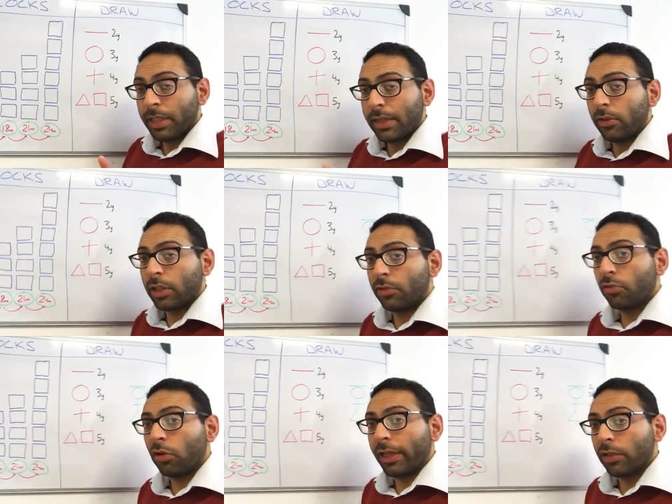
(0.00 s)
So have a look at
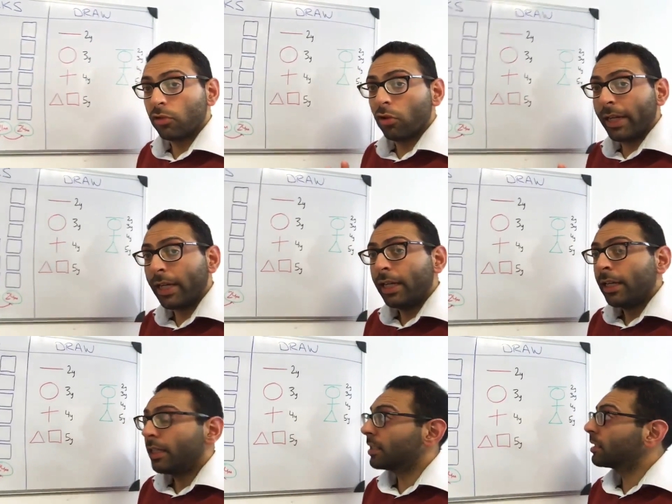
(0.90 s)
drawing. Drawing,
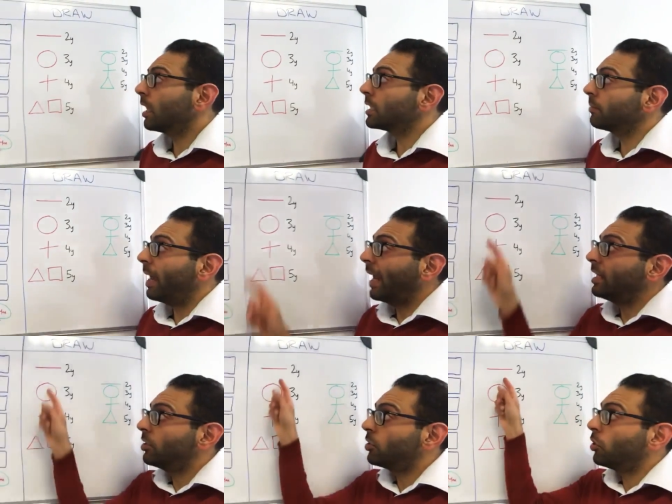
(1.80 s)
it starts from
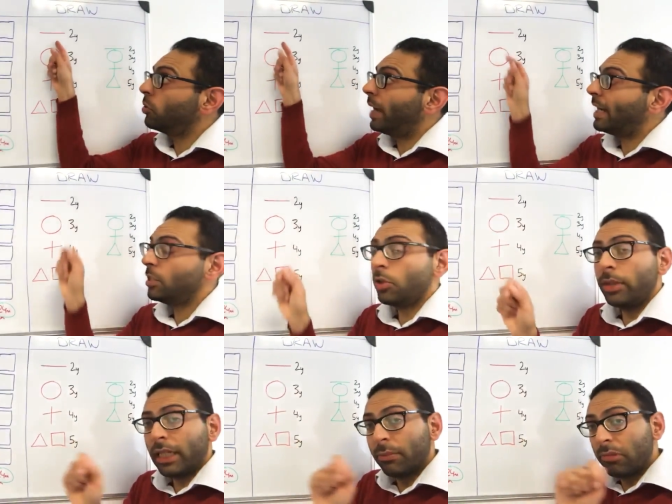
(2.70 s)
age two. At age two,
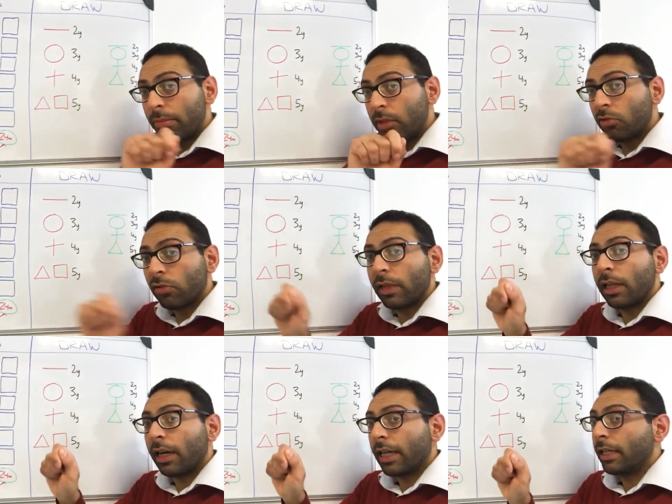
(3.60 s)
they can probably draw a
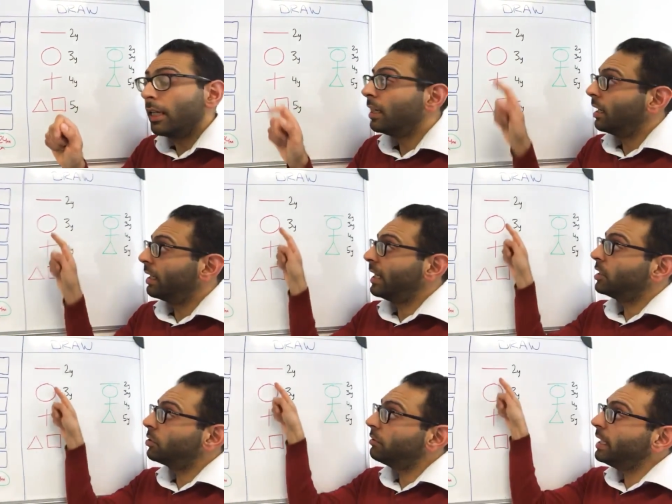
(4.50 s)
line. At
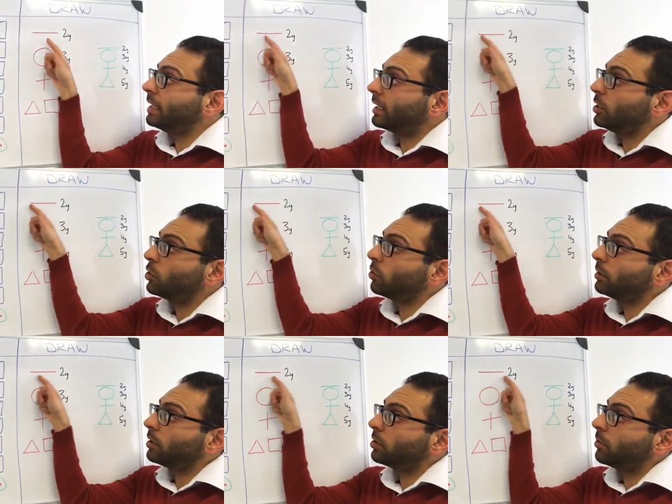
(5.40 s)
age three, they can
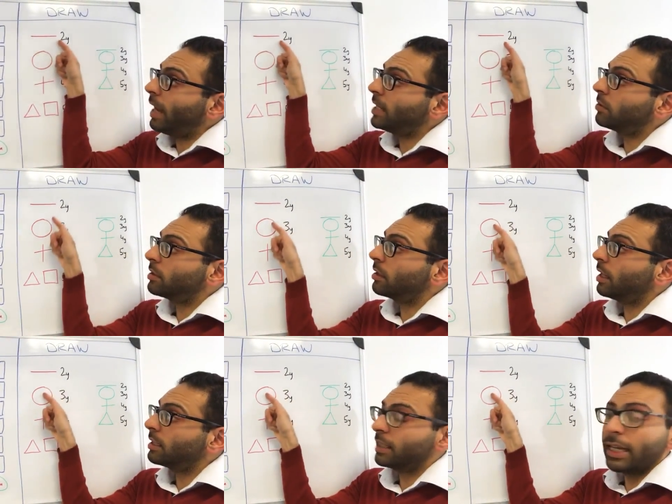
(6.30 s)
join the two ends of this
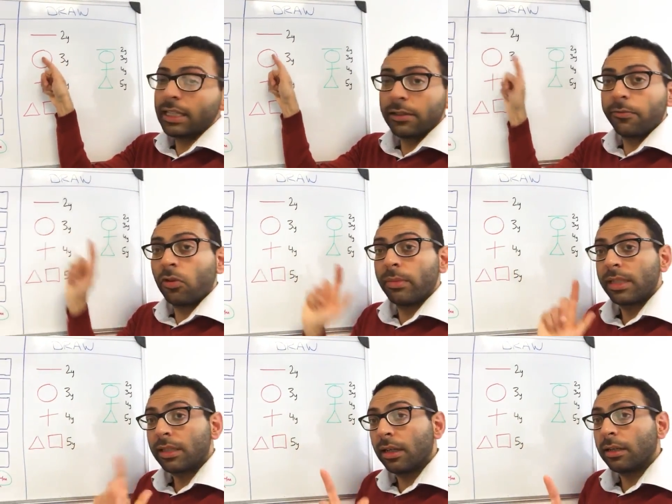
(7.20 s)
line together to form a
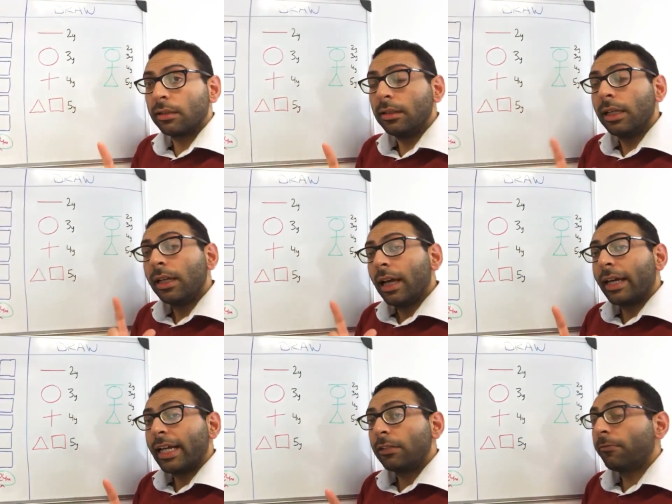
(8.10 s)
circle.
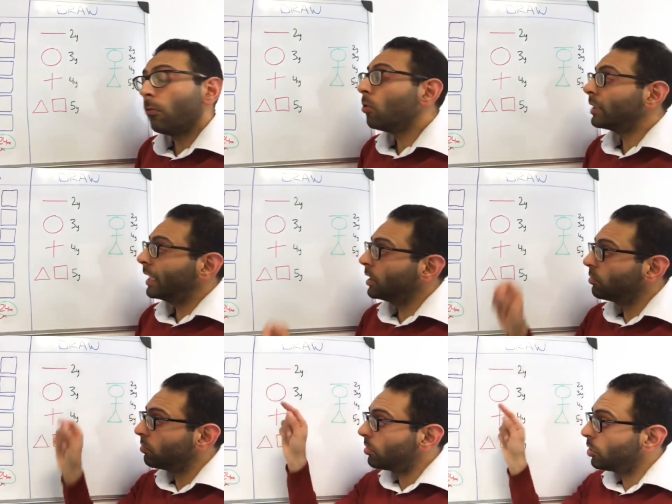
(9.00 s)
At age four, they can
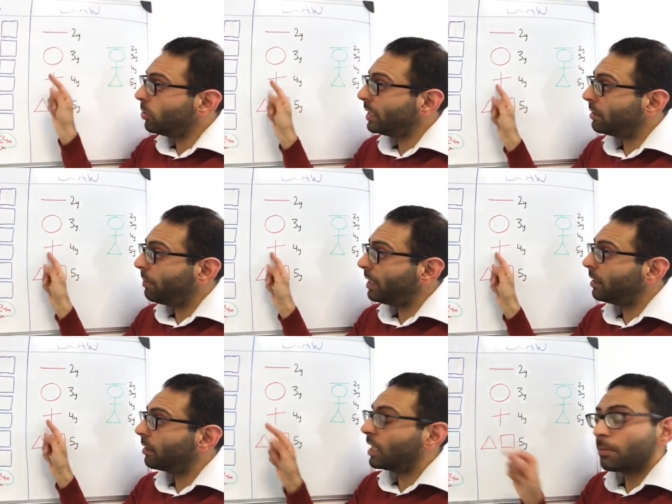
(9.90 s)
draw two
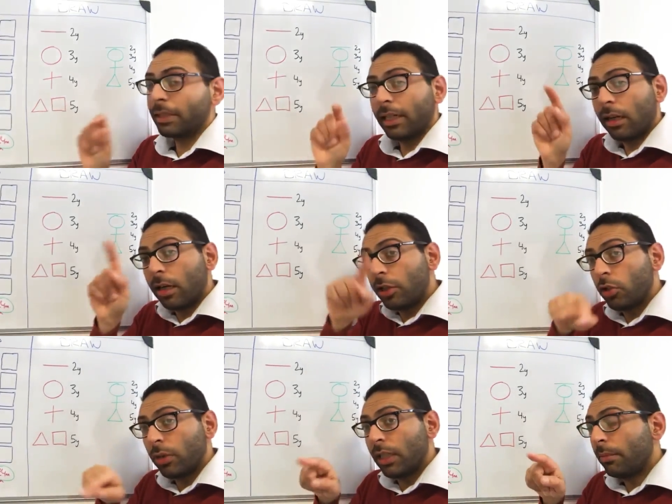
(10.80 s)
independent lines, but they can't
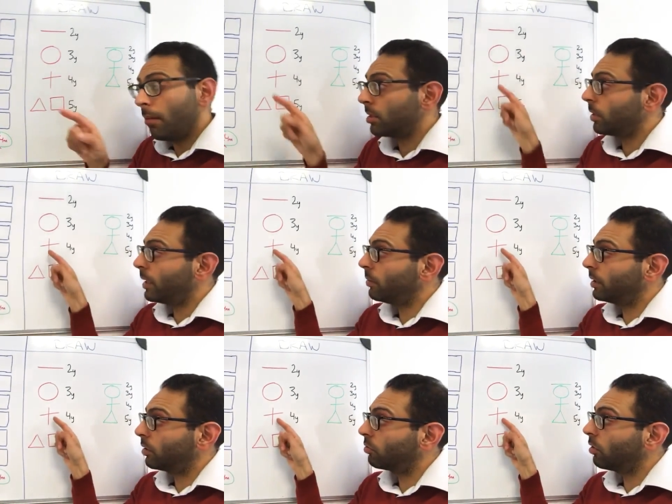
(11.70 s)
join them up. So you end up
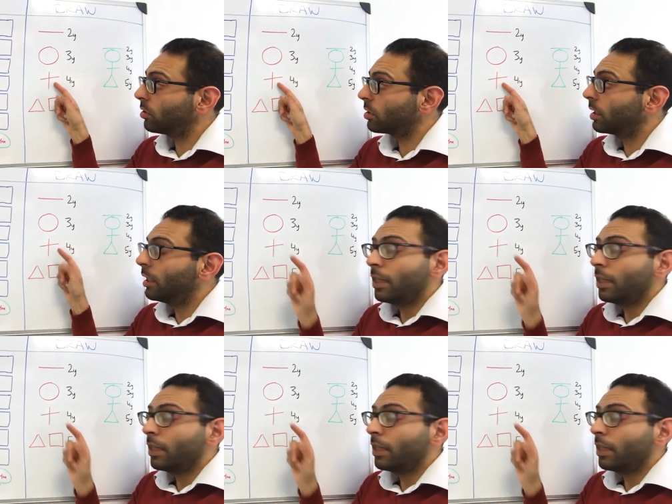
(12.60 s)
with a cross.